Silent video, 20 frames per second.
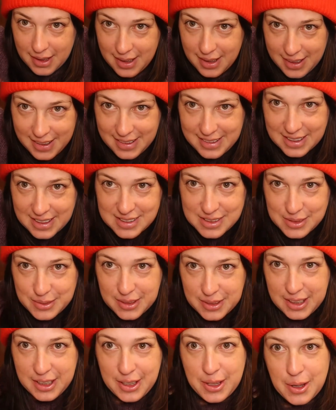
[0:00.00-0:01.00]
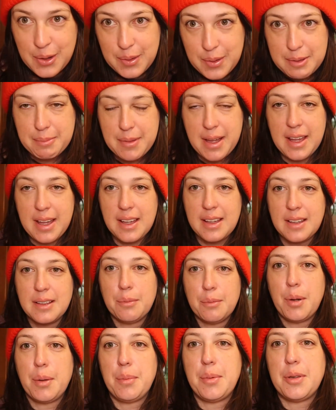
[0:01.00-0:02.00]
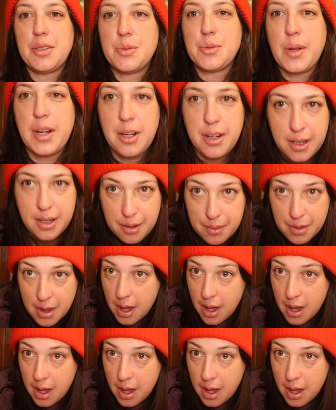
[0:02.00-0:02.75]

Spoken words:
It doesn't really go with my purple sweater here.